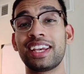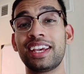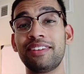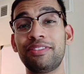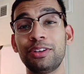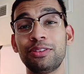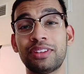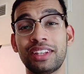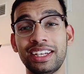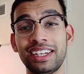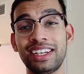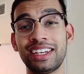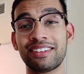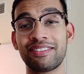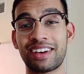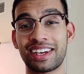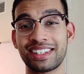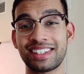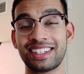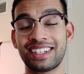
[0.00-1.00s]
If you think
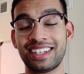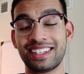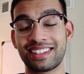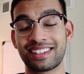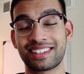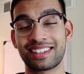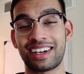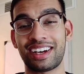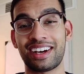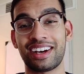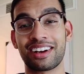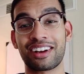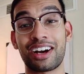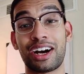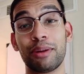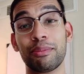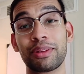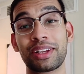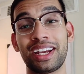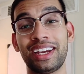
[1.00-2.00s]
investing is uh,
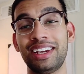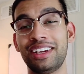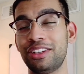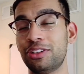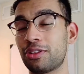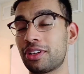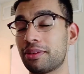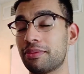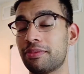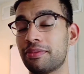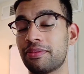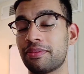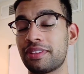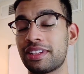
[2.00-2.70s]
complicated, you can.